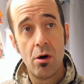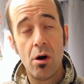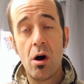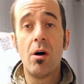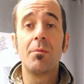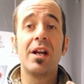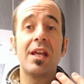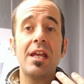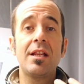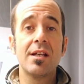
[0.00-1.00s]
I'm gonna
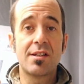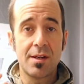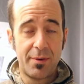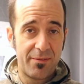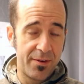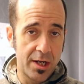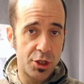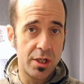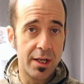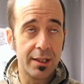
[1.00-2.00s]
eat this, I'm gonna
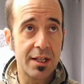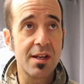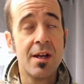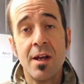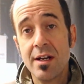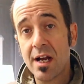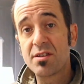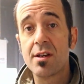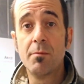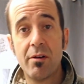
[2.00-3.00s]
finish eating this. Now
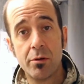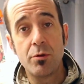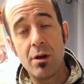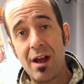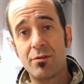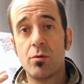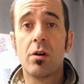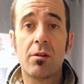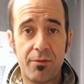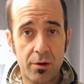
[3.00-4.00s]
some of them you have to
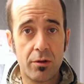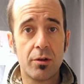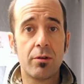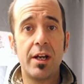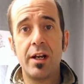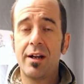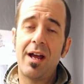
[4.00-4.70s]
work further in, and